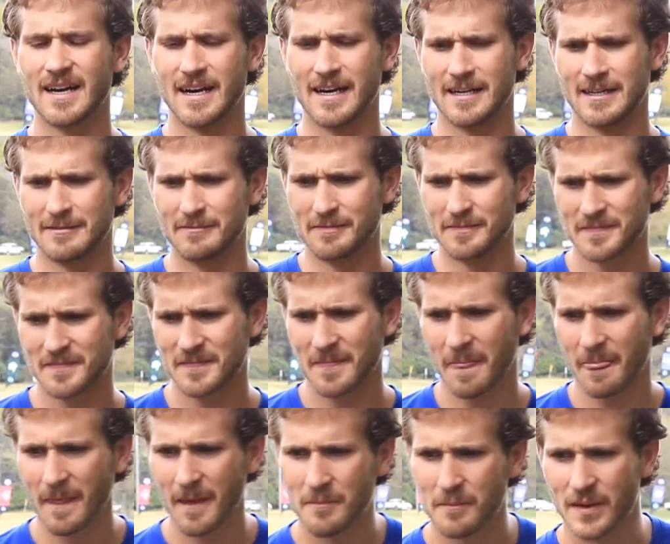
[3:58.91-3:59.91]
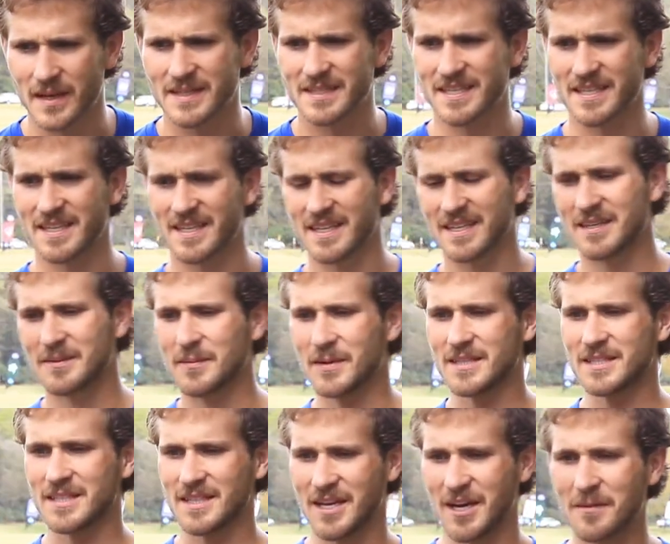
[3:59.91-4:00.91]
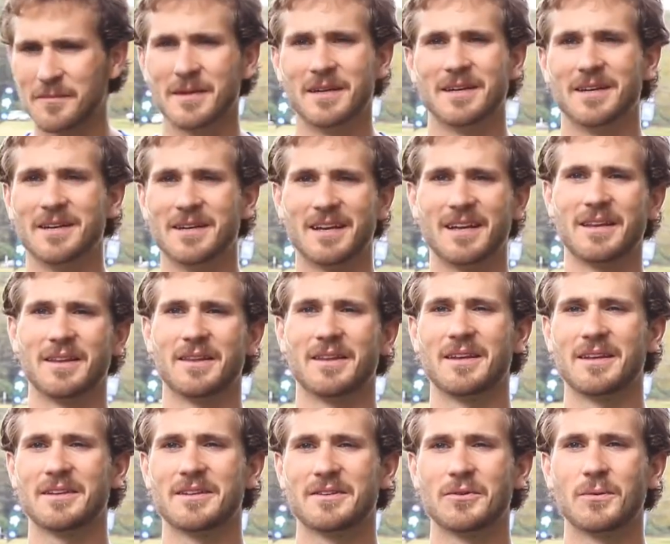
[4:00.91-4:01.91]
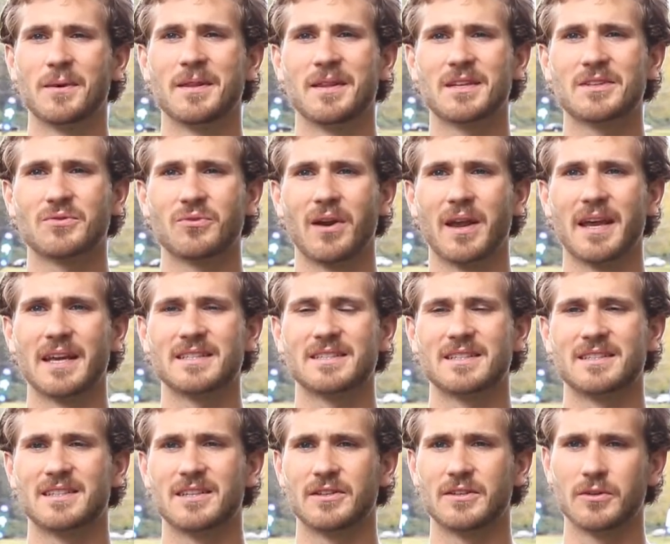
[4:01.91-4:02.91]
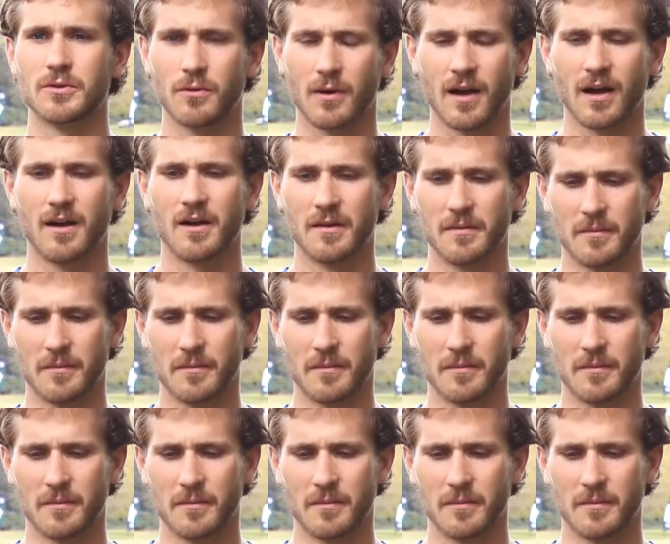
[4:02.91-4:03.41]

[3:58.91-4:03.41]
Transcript: But to come here and to win this race and to do well